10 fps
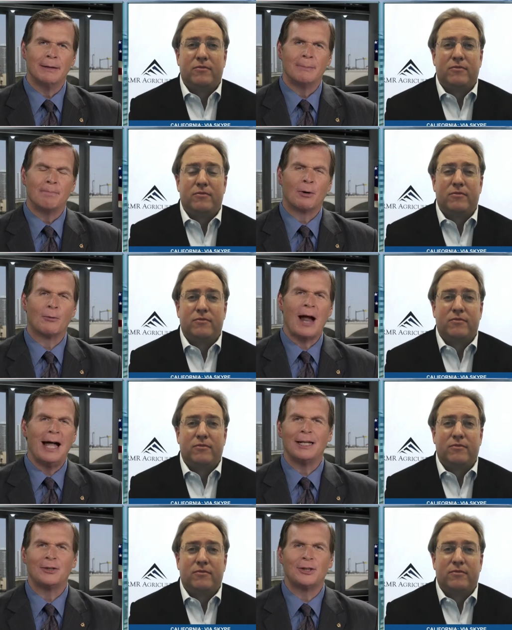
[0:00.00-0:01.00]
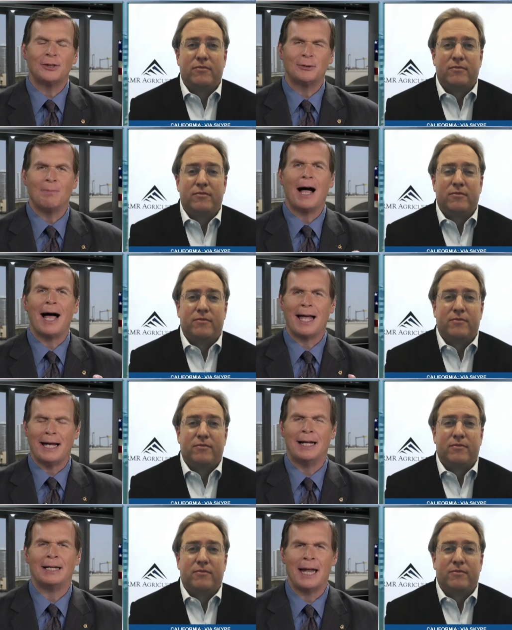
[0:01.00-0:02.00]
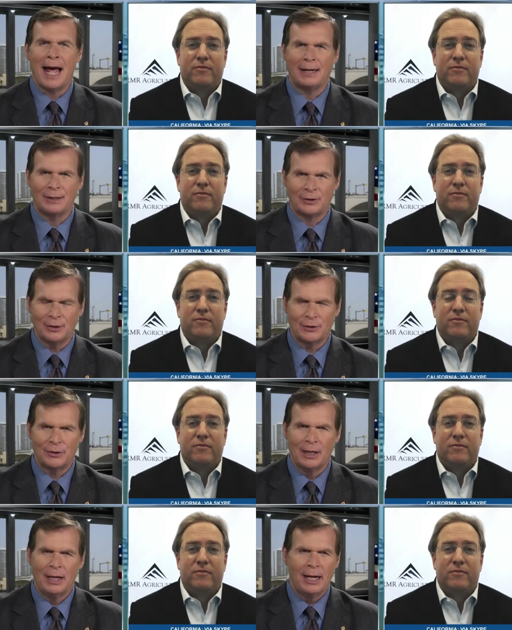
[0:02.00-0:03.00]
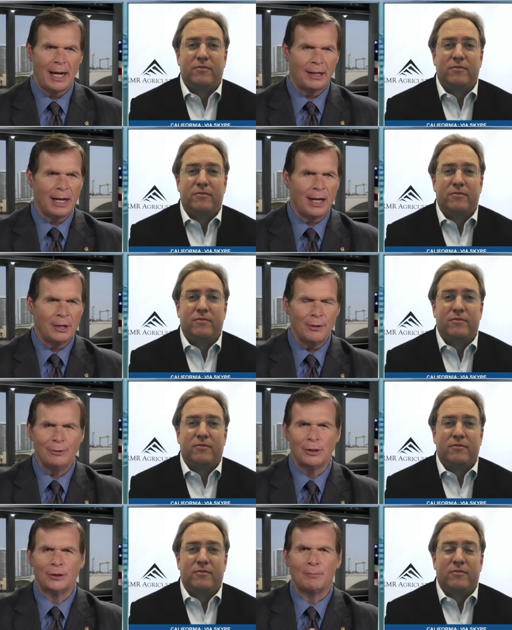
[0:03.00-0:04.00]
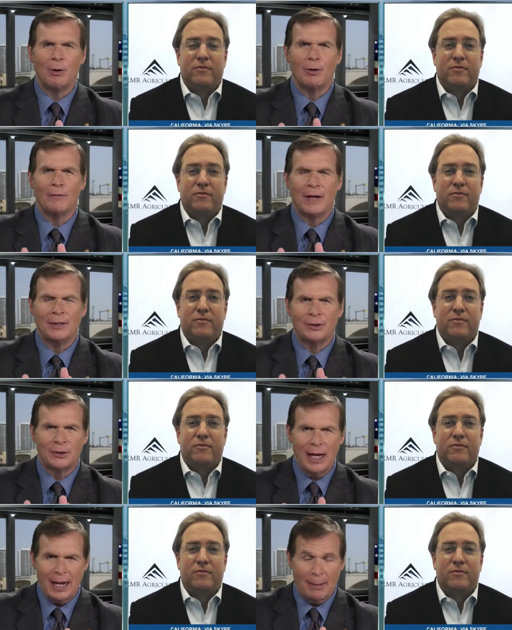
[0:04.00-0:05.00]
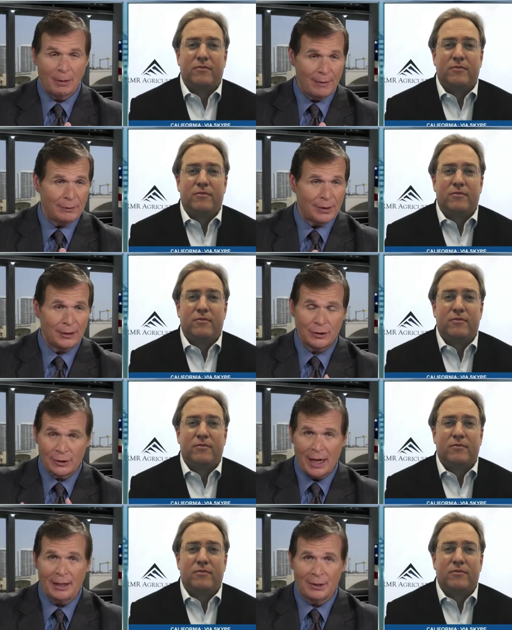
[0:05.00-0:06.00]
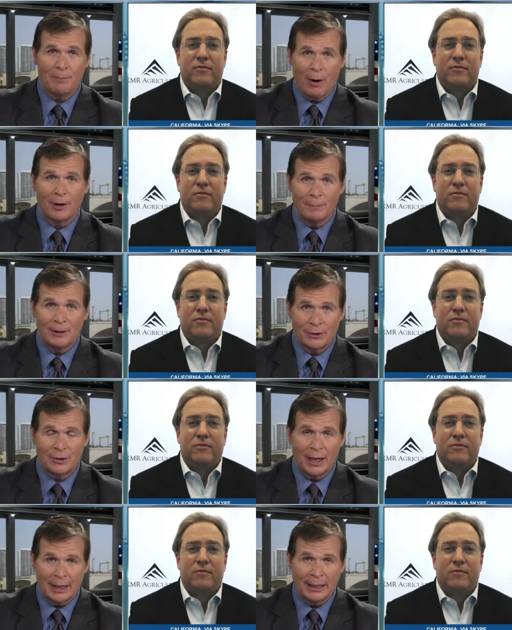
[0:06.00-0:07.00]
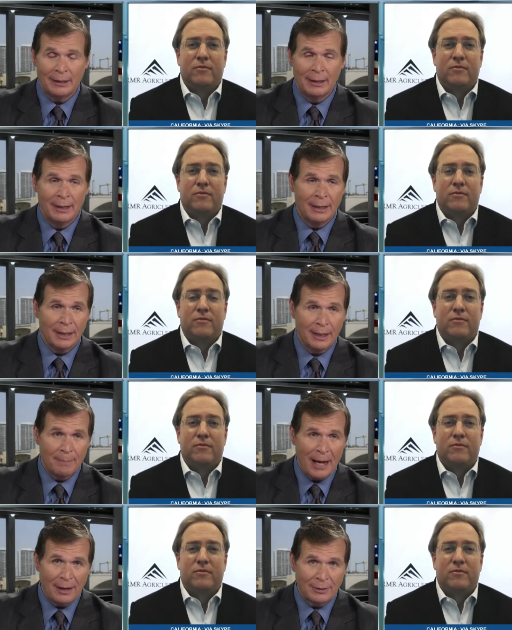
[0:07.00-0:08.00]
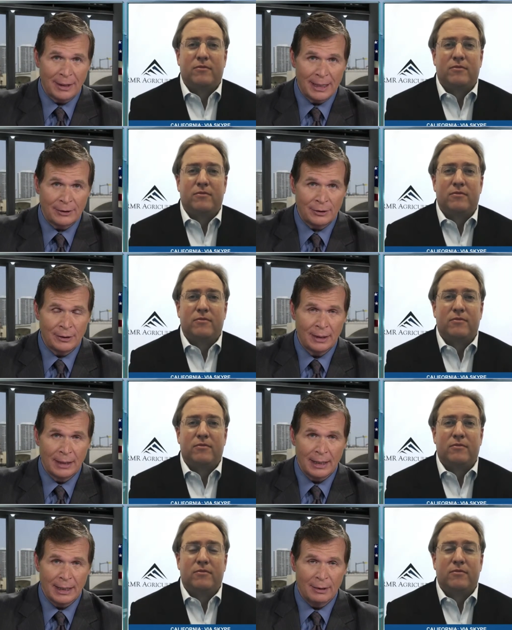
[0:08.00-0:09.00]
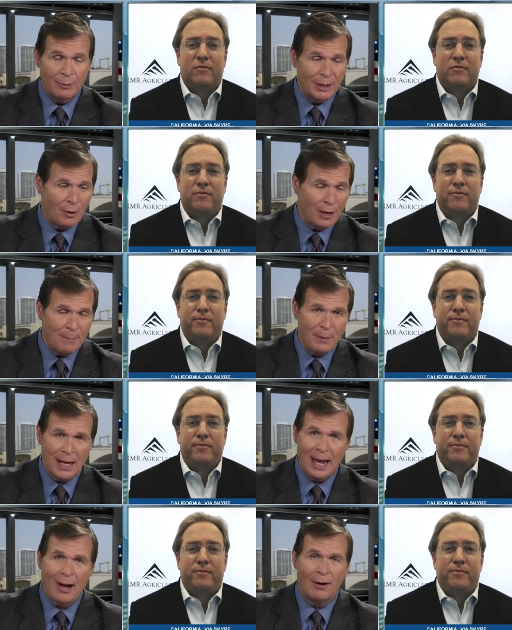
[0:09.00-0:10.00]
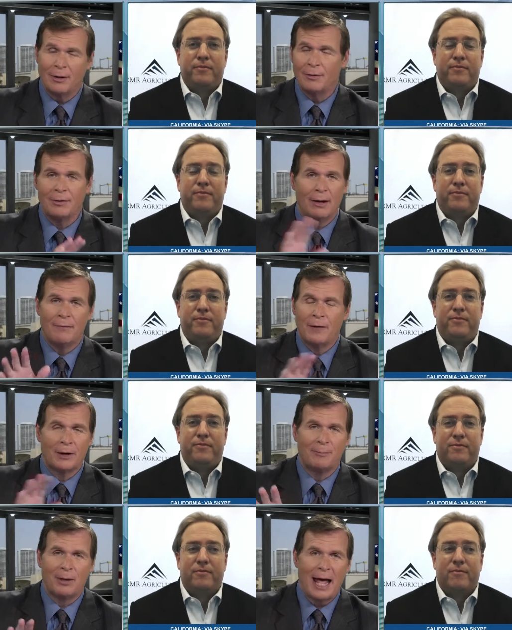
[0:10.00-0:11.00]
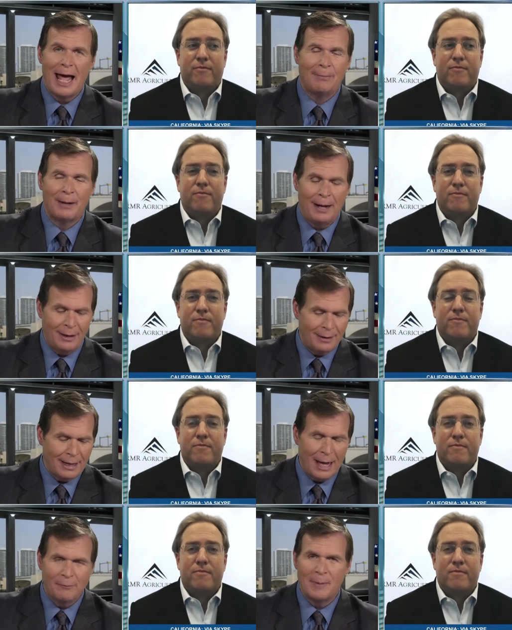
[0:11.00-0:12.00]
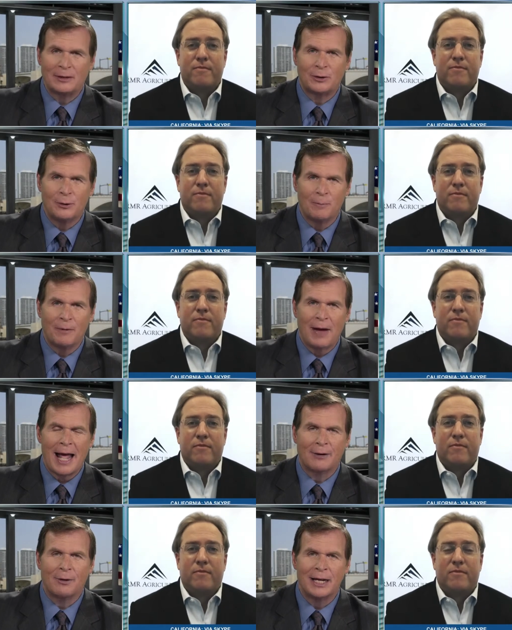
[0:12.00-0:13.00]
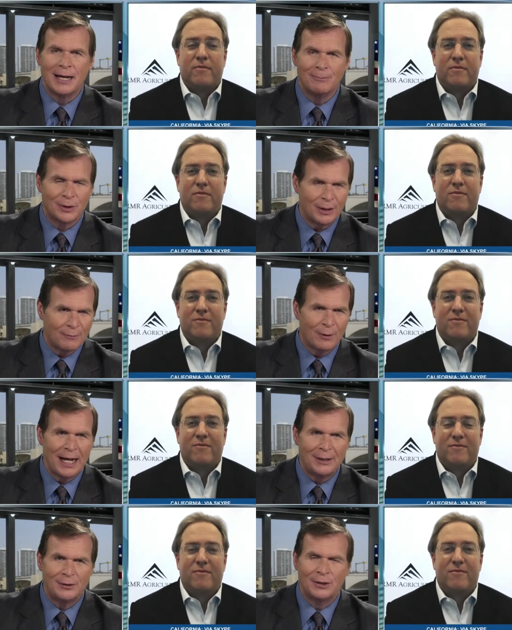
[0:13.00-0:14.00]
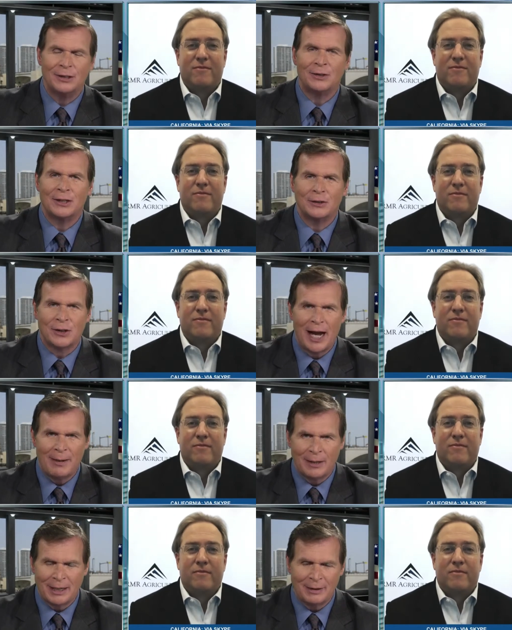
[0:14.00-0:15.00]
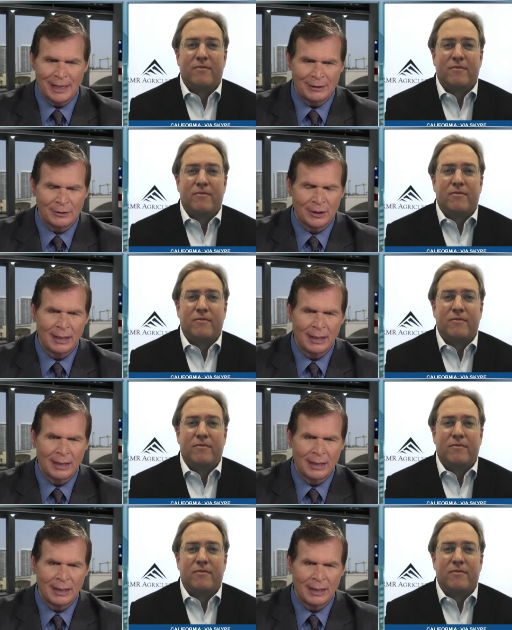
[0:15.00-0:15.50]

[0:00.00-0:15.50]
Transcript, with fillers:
Speaker 1: paralysis by analysis. And and you just spoke of a state, I believe you said a State Department study about this. Uh, we know EPA, uh, a veritable uh, alphabet soup of acronyms and different agencies examining this.